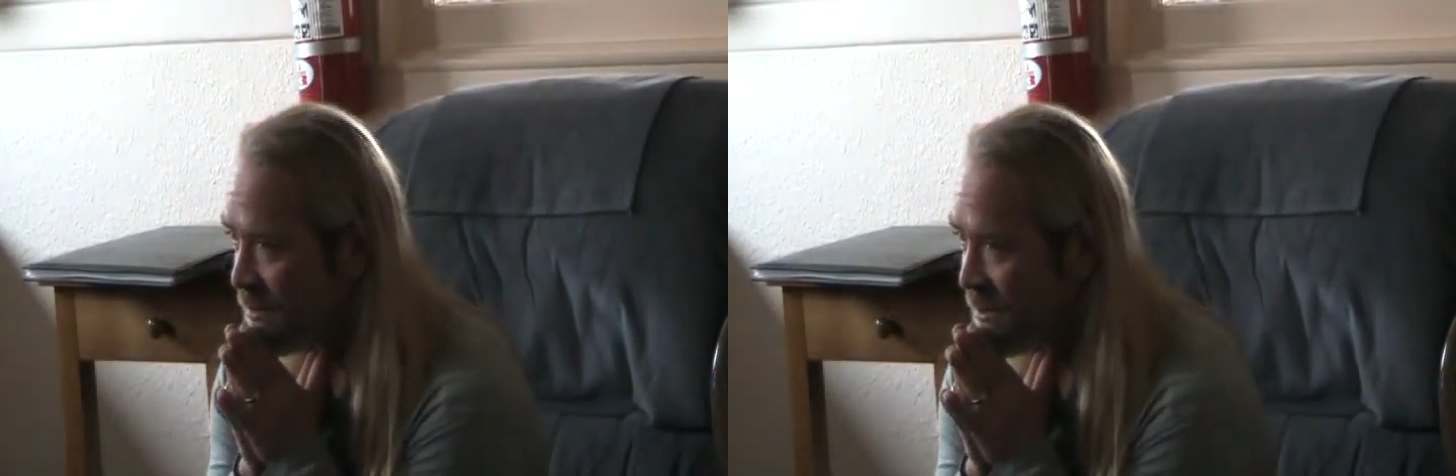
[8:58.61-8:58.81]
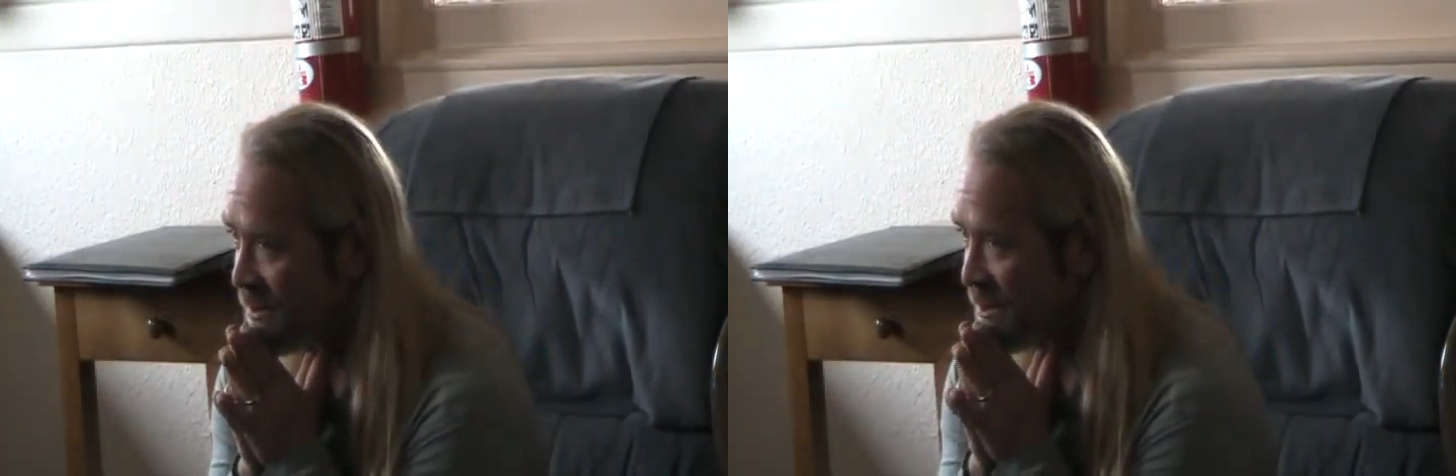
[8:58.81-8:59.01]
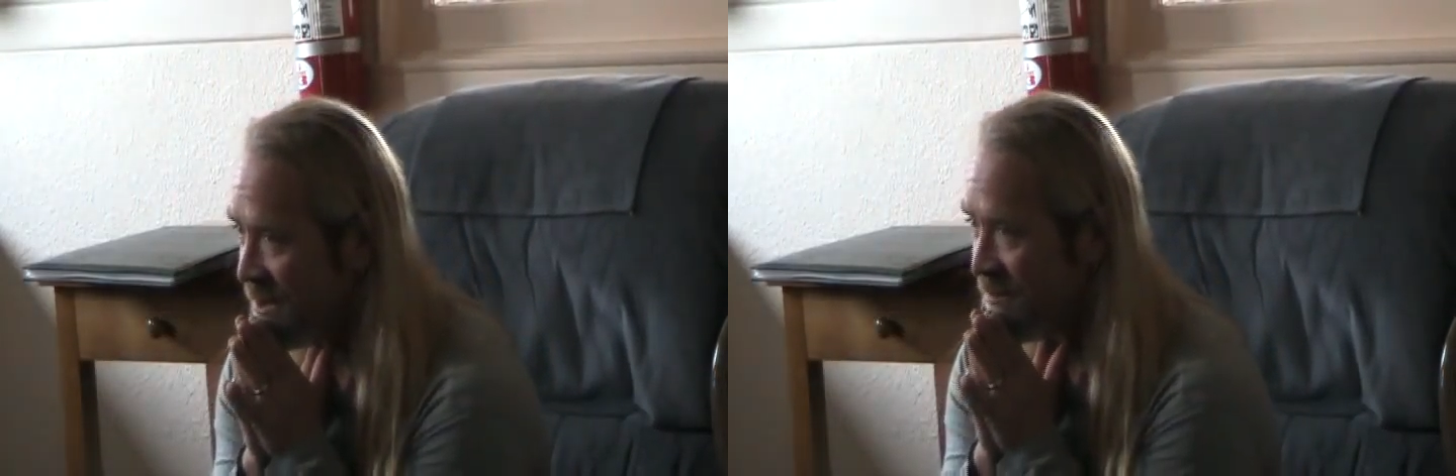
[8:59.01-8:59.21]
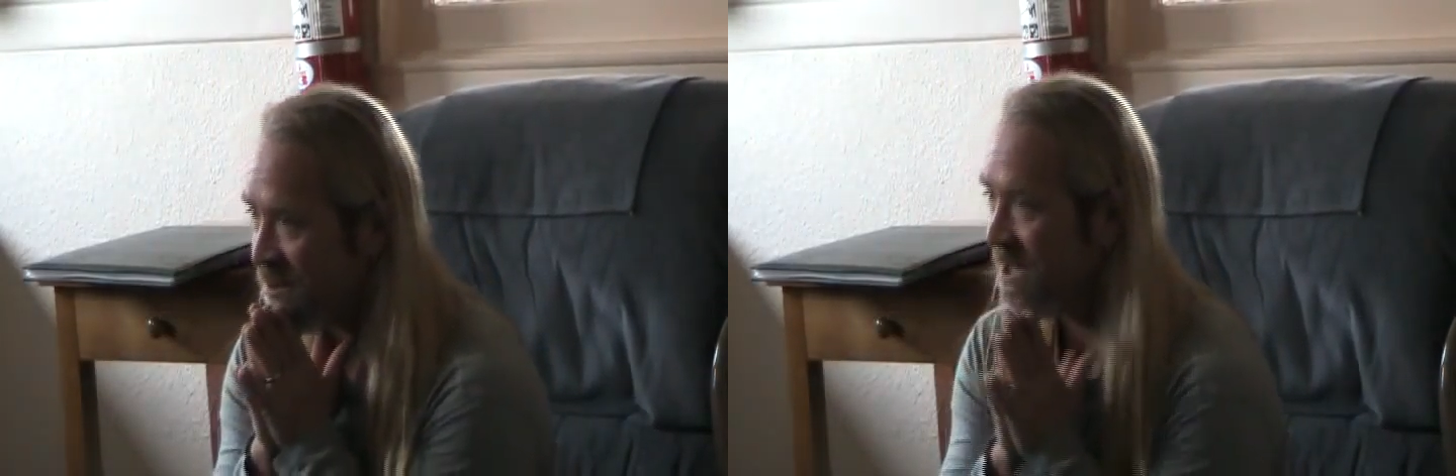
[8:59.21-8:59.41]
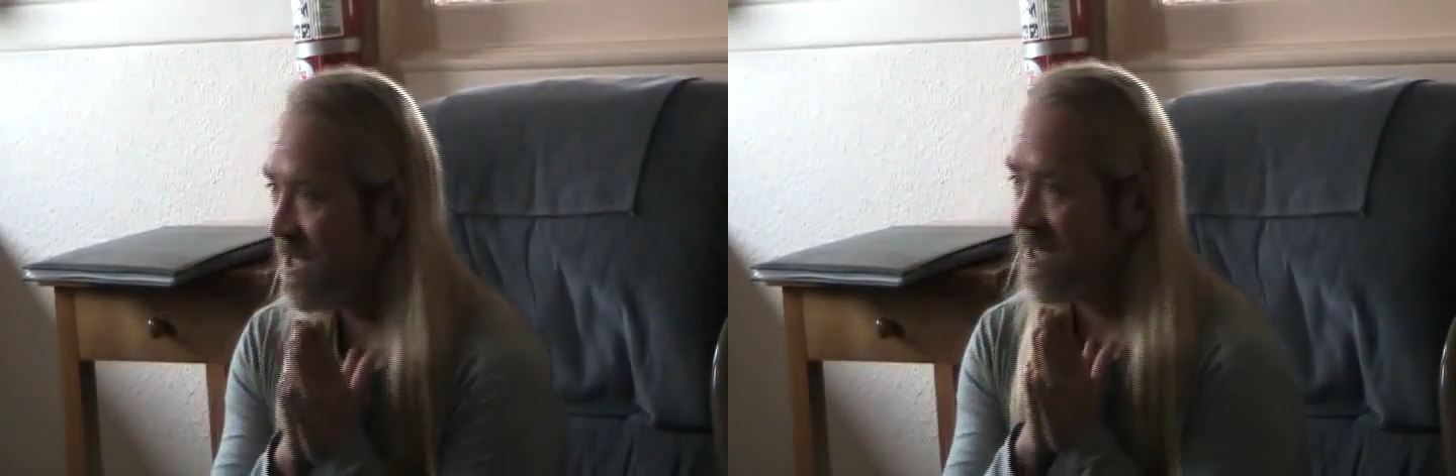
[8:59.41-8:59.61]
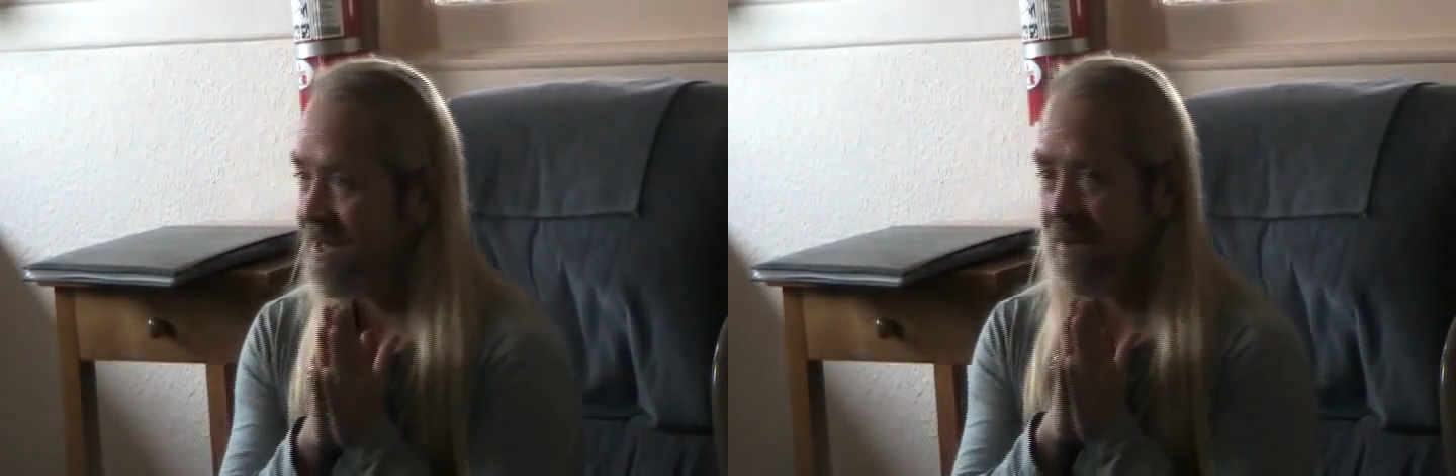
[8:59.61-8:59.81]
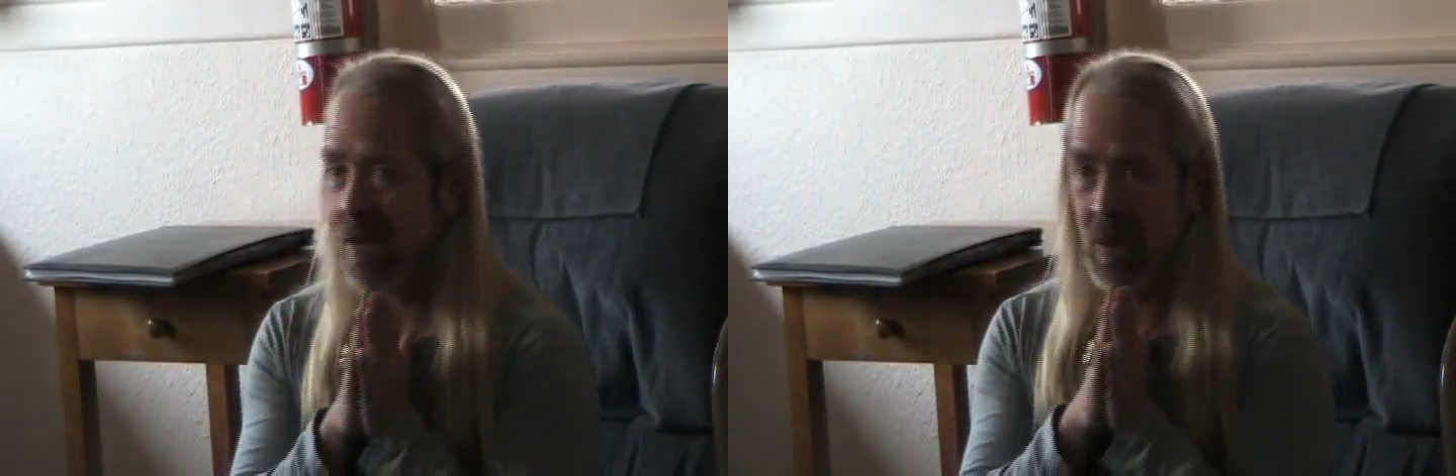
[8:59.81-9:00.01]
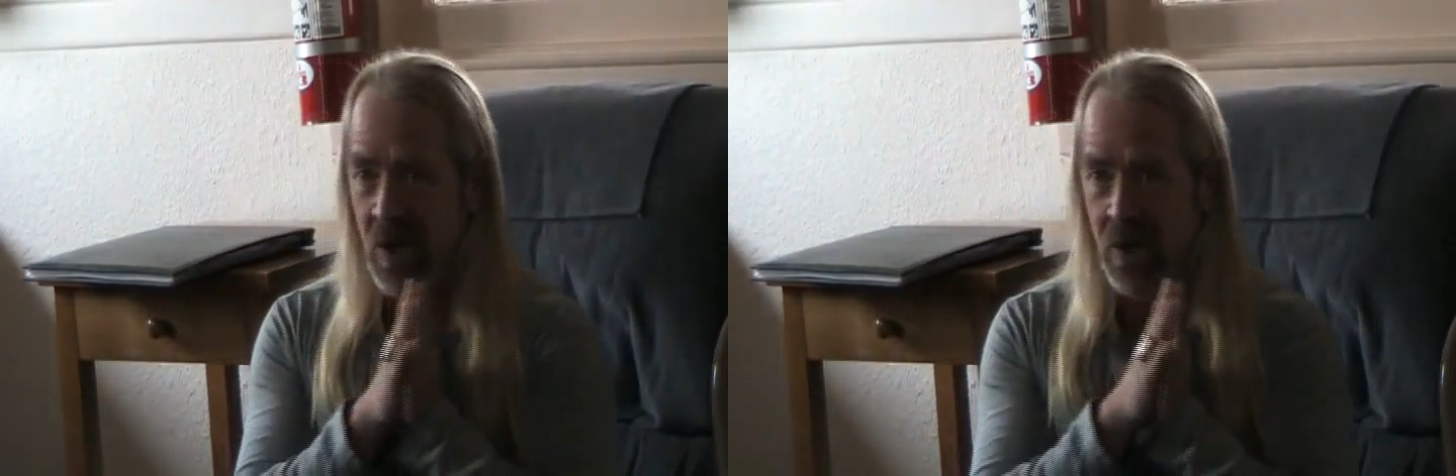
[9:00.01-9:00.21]
with ourselves
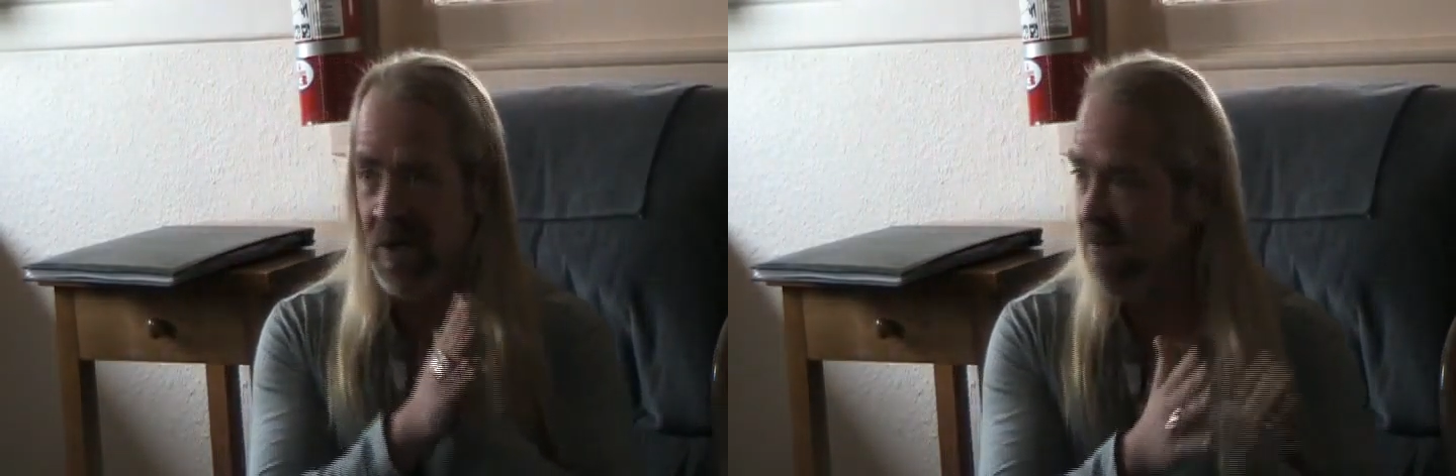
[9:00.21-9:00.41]
that we are